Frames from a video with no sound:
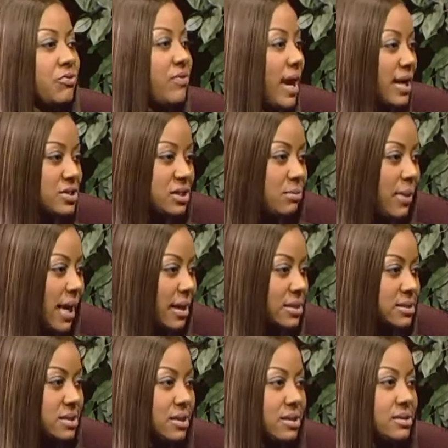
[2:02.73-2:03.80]
fashion
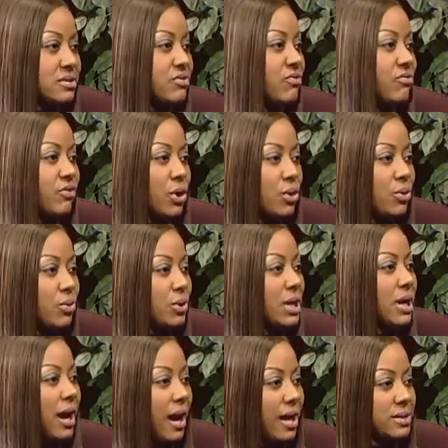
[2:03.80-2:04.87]
magazines, Vogue,
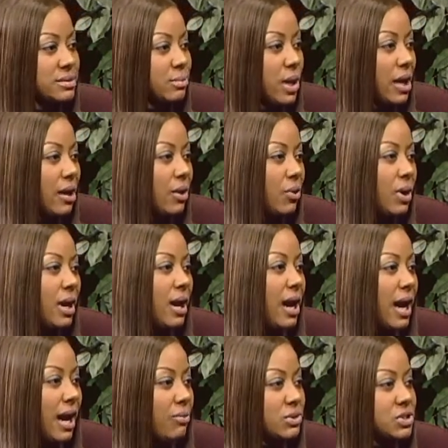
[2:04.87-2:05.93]
Cosmo.
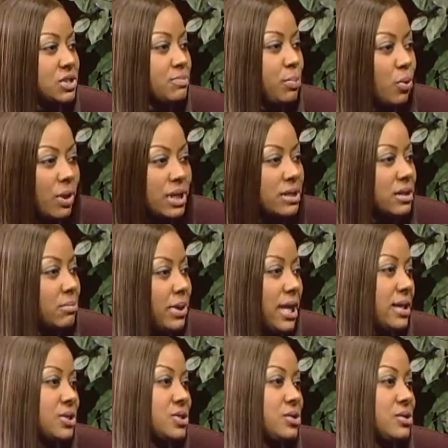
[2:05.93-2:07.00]
I would just point at the
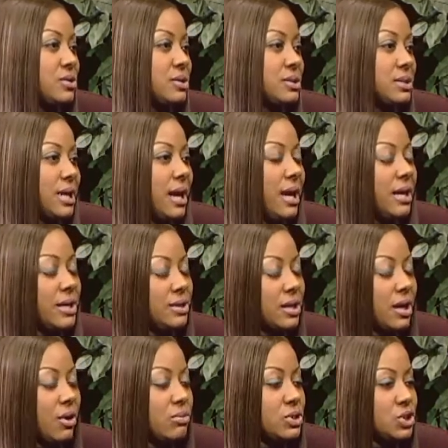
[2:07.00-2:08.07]
pictures,
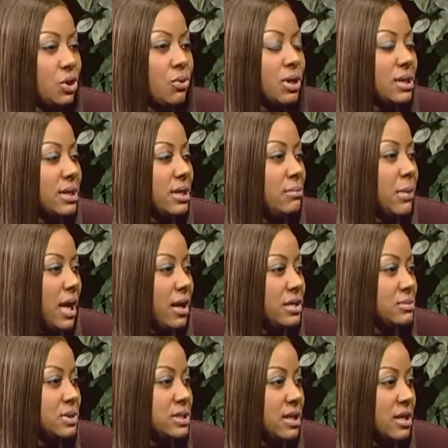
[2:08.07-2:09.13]
jokingly. My
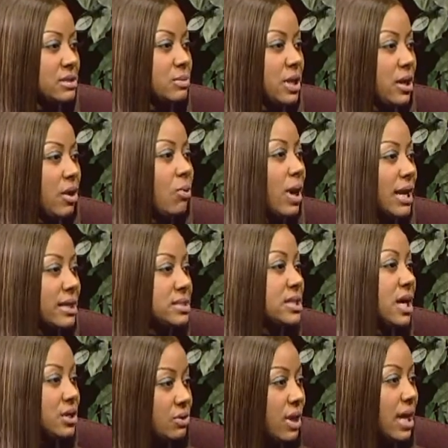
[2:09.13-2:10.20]
husband tells me, oh, I can
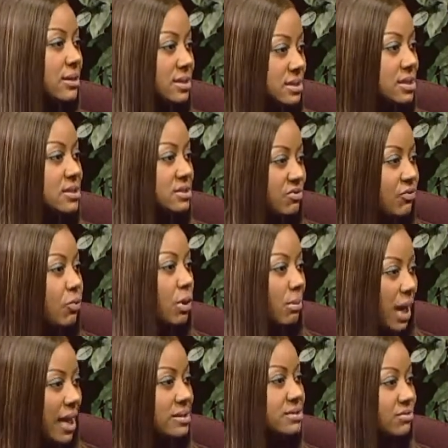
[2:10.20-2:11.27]
tell you had the 64
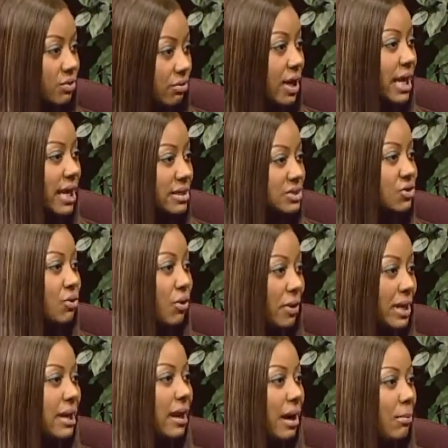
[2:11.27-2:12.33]
box of crayons
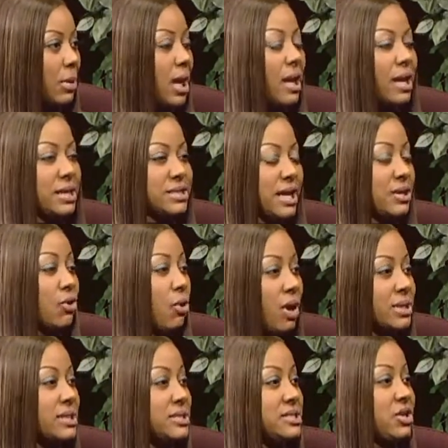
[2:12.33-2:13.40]
growing up, because I know all
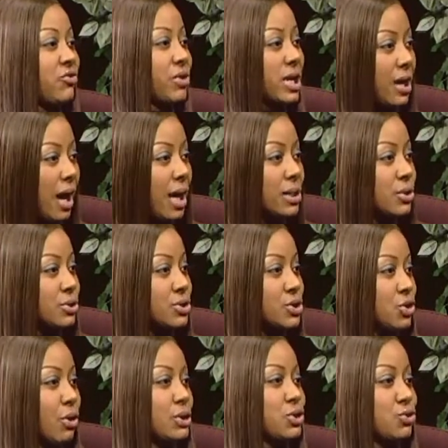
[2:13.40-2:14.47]
these different colors,
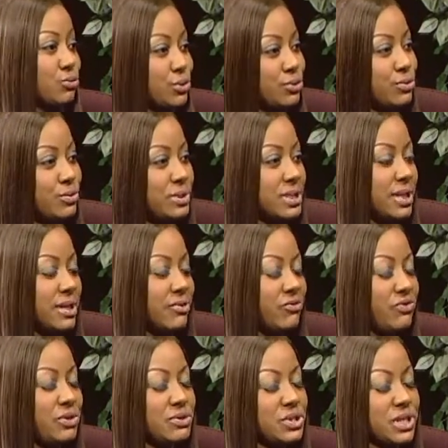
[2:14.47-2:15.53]
chartreuse and
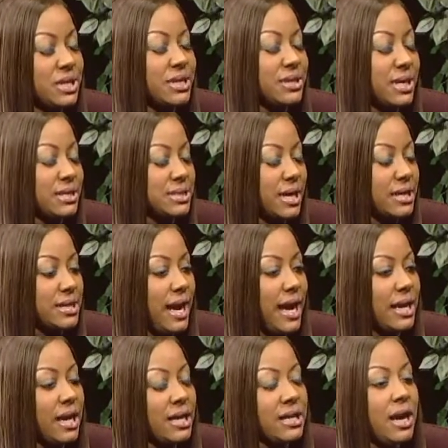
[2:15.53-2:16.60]
fuchsia and things like that.
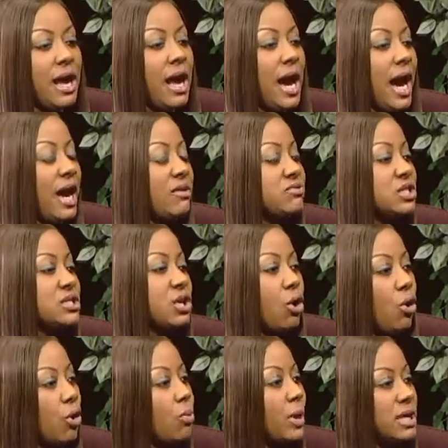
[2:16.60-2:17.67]
And I have just
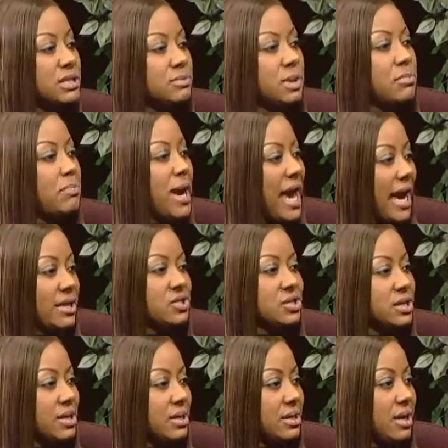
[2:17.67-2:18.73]
always been
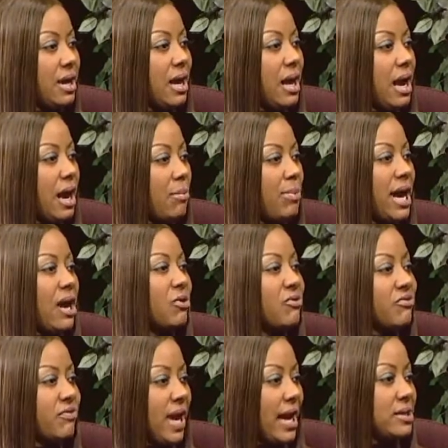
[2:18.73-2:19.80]
passionate about
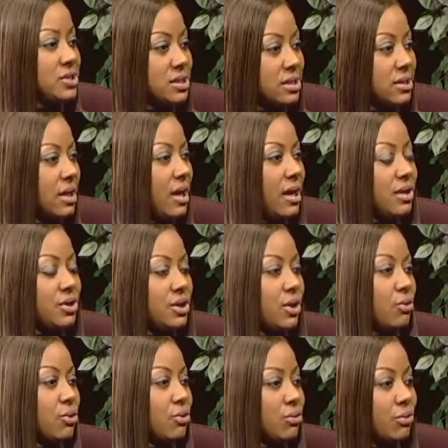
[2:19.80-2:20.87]
fashion.
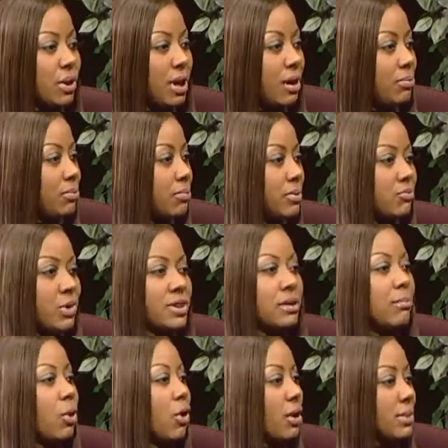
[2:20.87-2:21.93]
Grew up with the
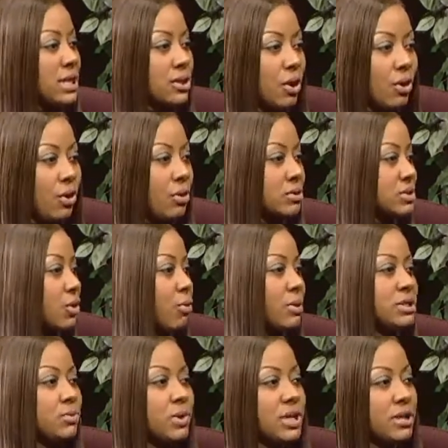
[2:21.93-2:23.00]
Barbie dolls,
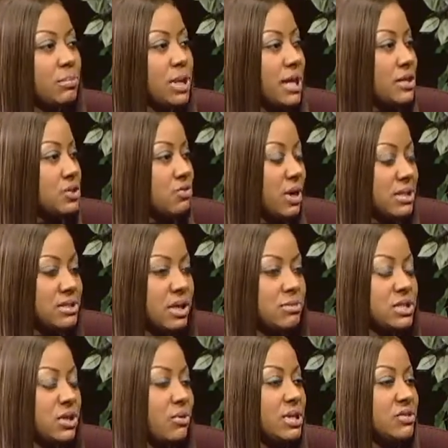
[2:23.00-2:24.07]
always wanted to play dress up.
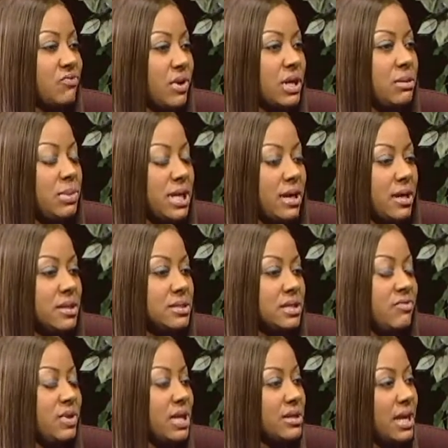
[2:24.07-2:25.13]
So it's funny because
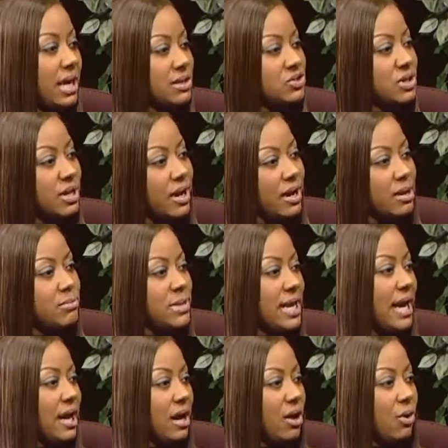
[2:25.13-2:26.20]
even at the age that I am
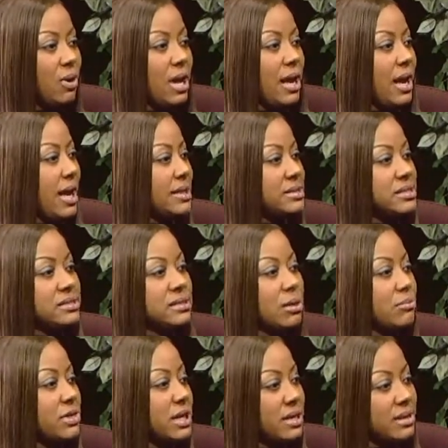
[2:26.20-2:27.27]
now, it's
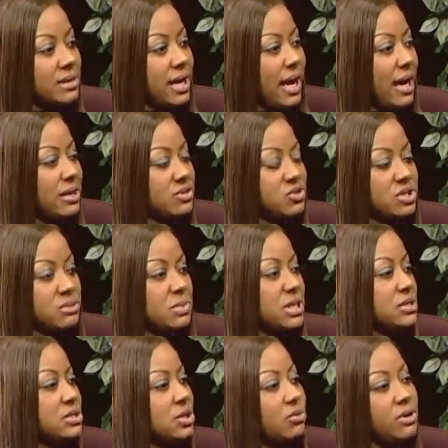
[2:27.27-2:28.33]
something that has just been
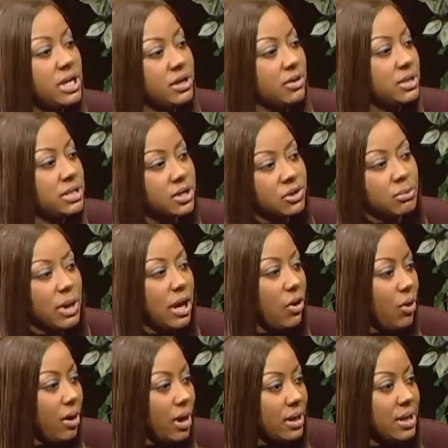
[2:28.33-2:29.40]
so near and dear to my
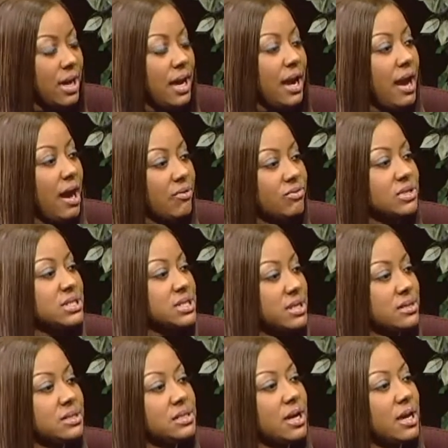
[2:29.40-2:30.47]
heart ever
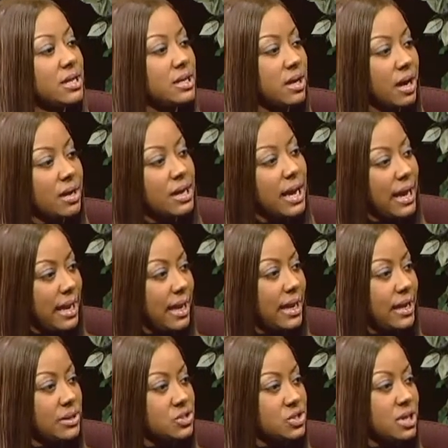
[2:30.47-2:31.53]
since a young
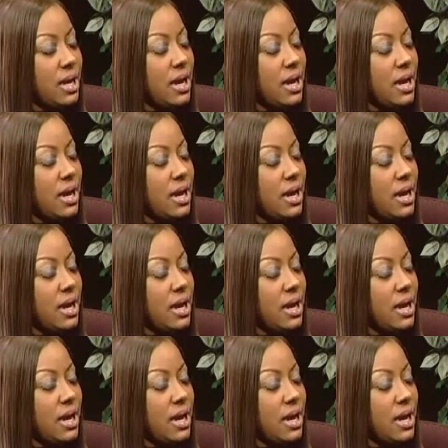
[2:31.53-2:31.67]
age.